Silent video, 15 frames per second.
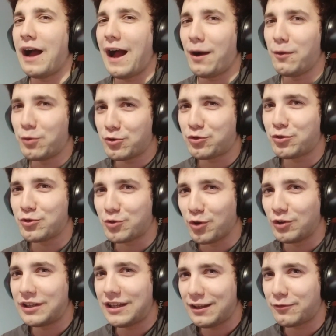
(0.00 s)
I would choose
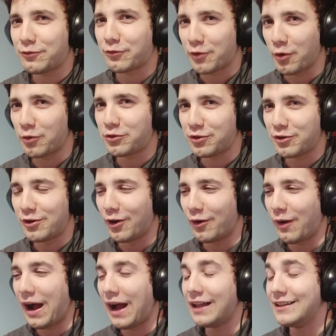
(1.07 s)
only eat fruit, you
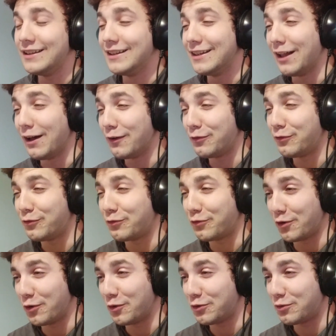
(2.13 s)
know. I love
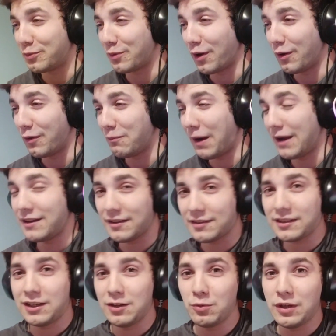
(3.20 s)
fruit, bro. Minus
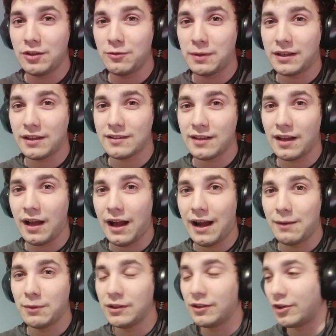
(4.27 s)
kiwis because I,
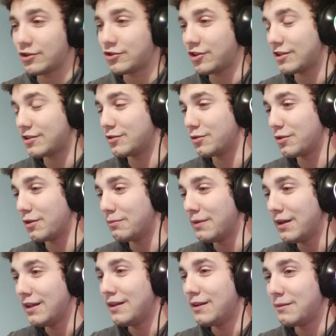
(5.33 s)
I'm allergic to
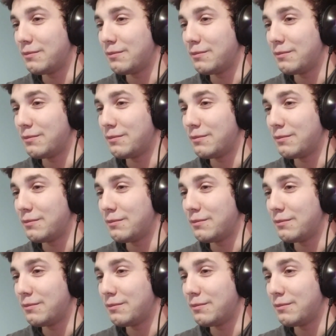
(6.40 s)
them.